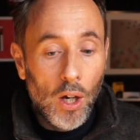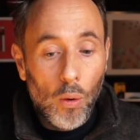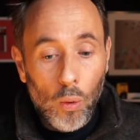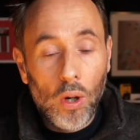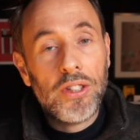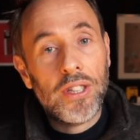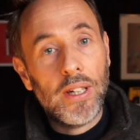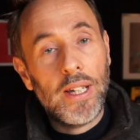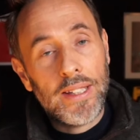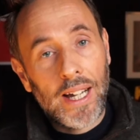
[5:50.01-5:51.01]
What
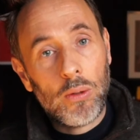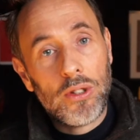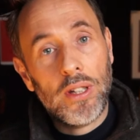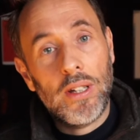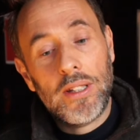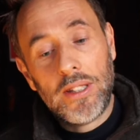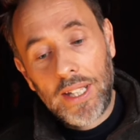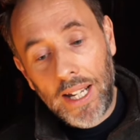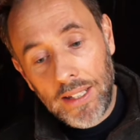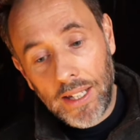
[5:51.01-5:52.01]
is
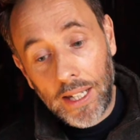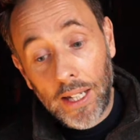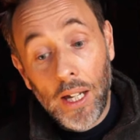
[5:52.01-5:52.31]
outstanding?